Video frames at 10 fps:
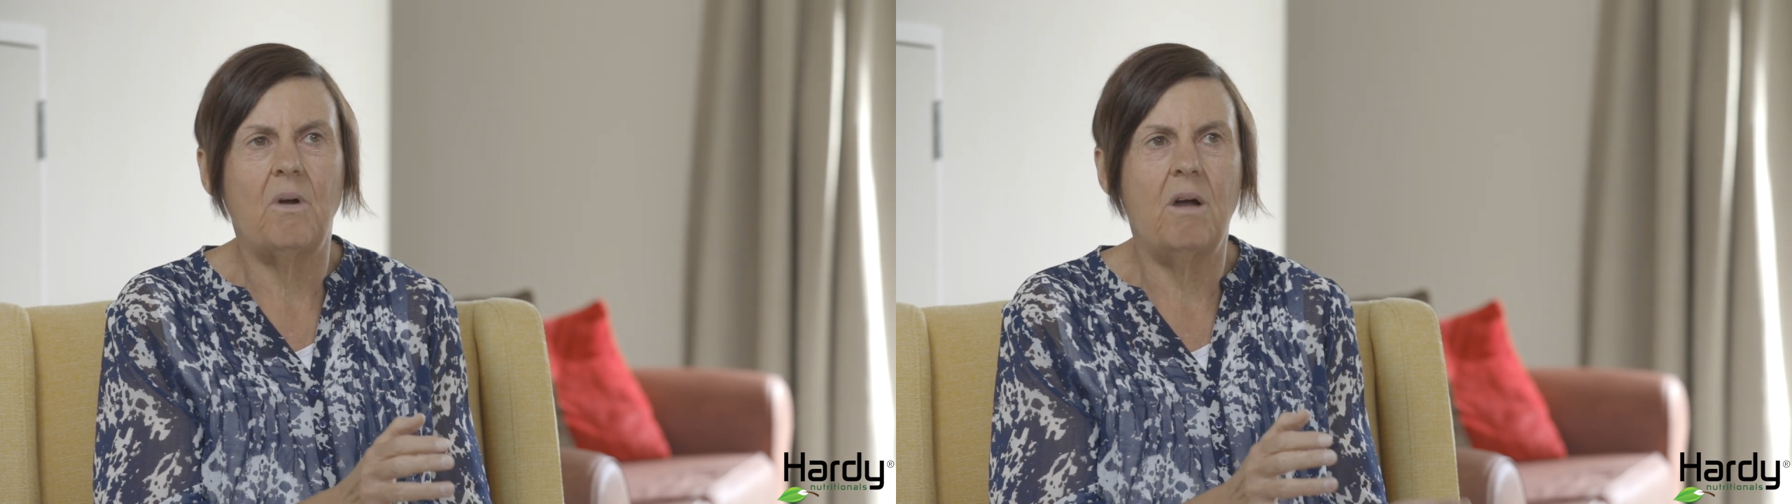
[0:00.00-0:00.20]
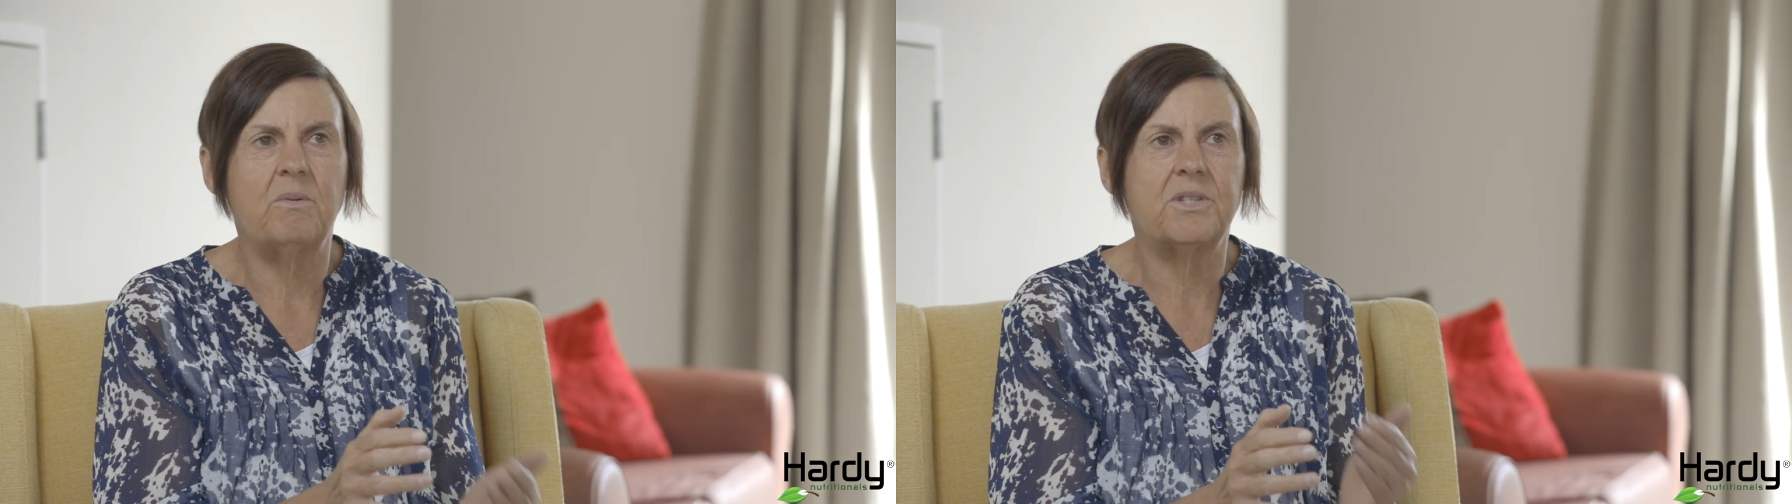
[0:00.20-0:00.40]

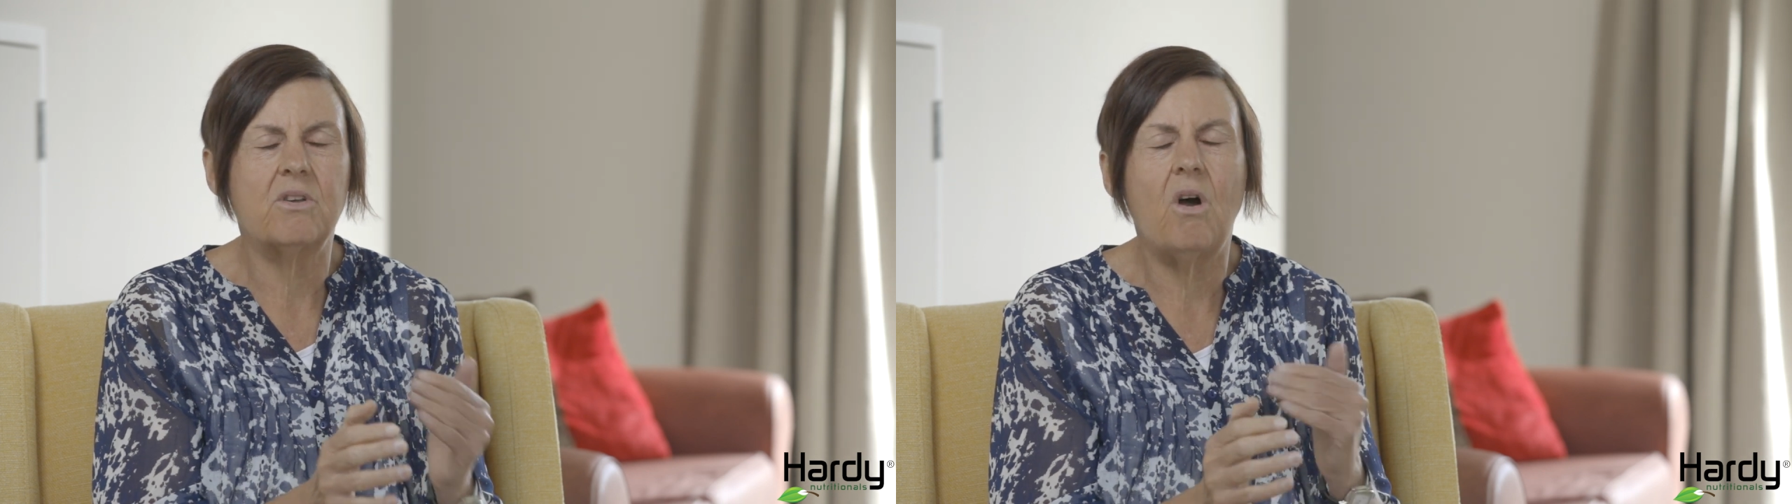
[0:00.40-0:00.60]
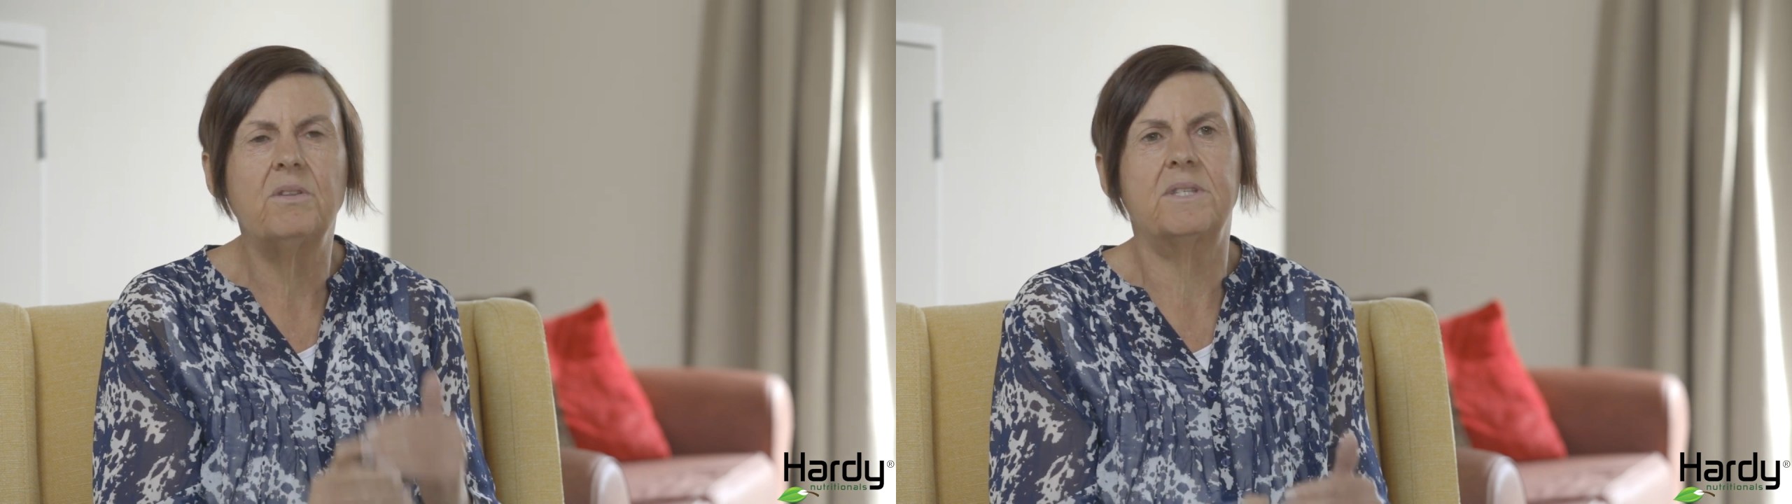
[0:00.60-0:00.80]
I was
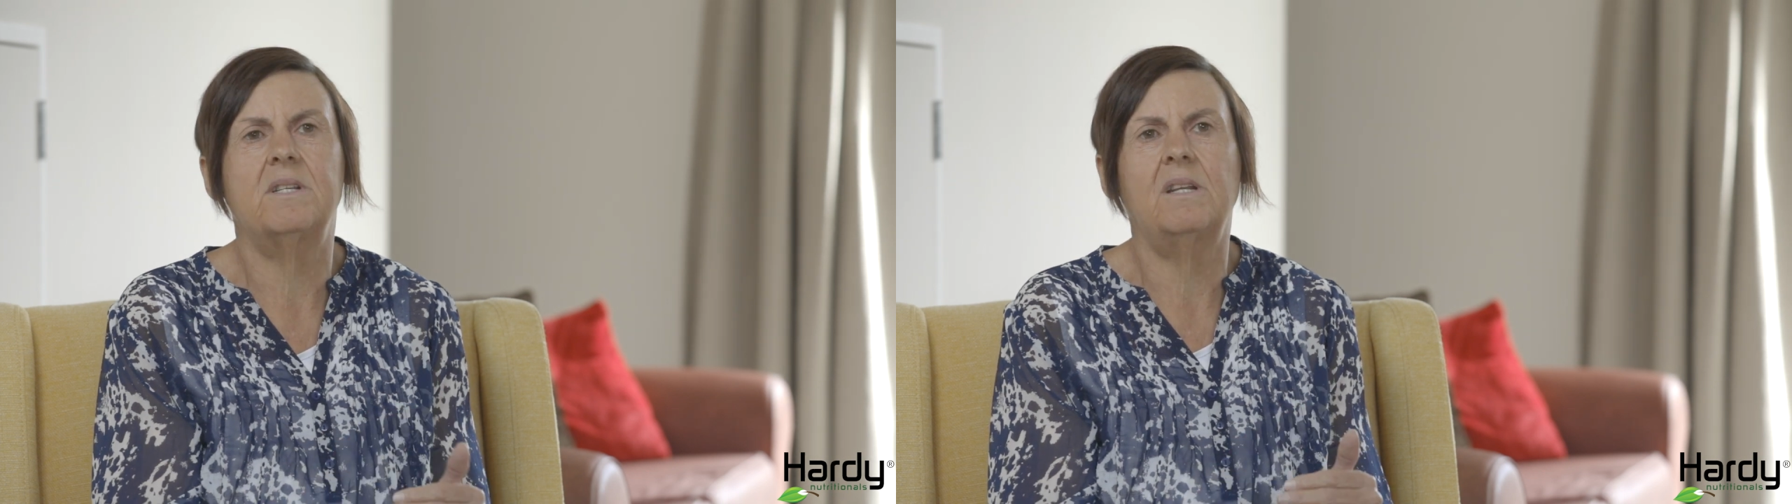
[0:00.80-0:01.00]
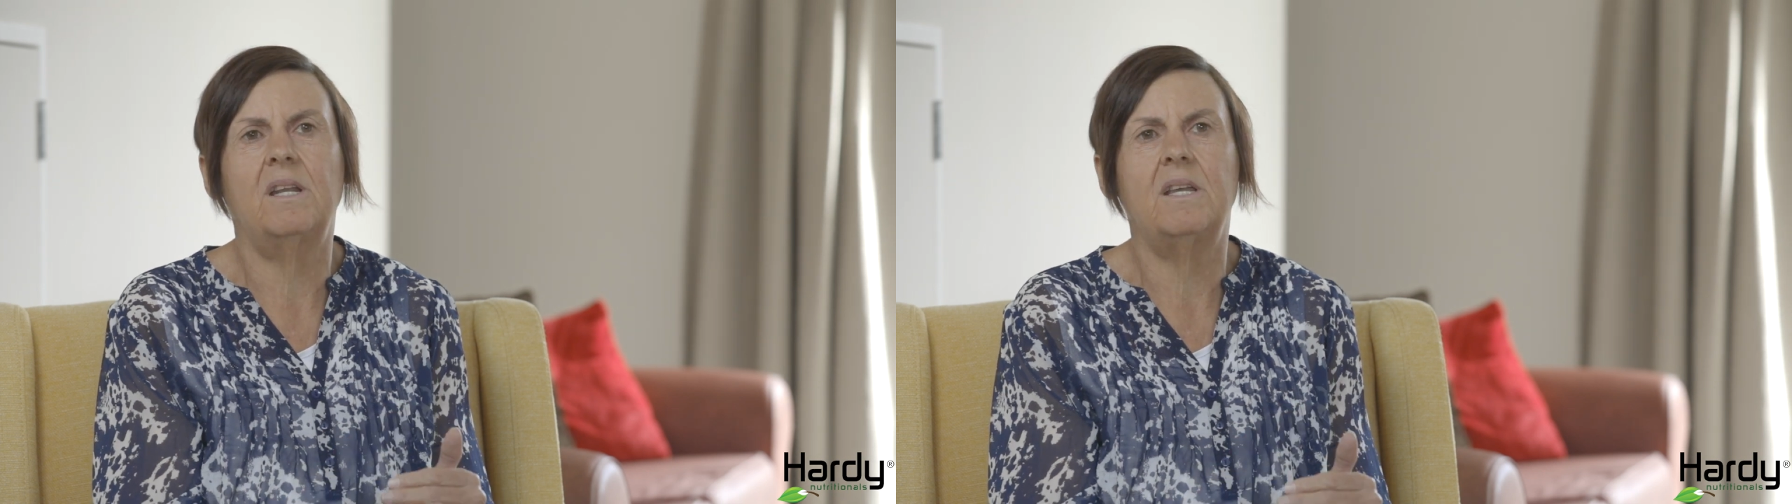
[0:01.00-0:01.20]

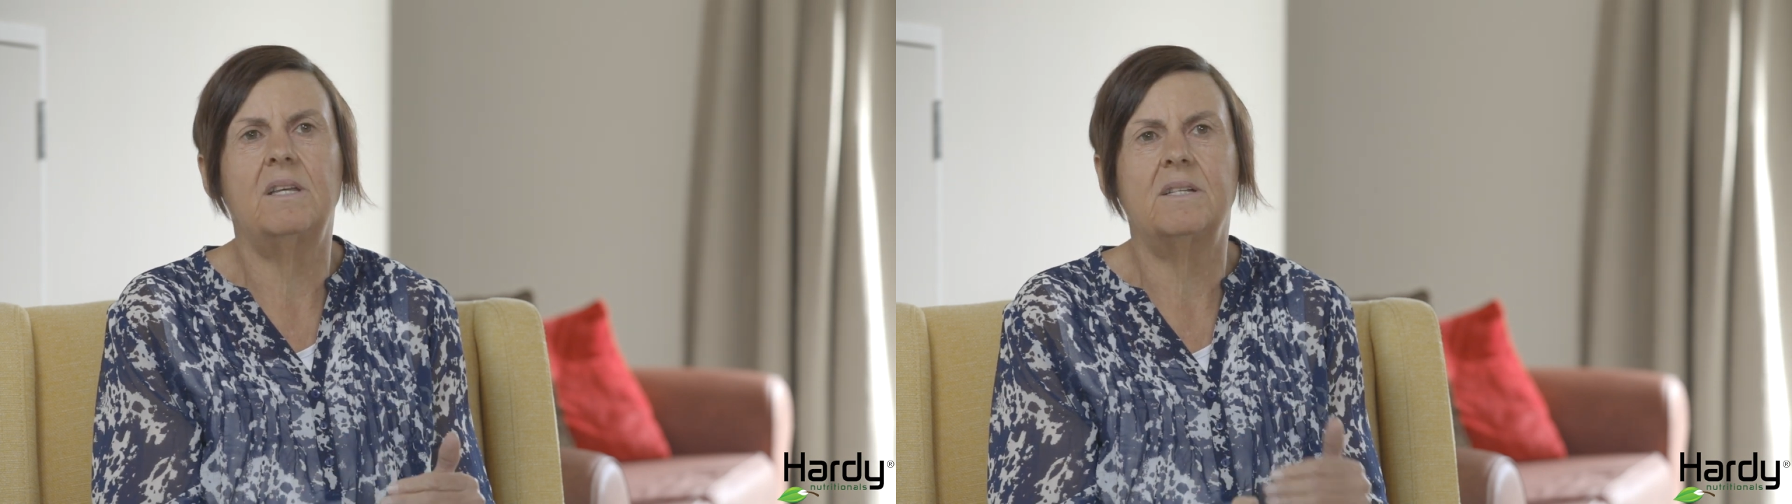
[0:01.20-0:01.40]
constantly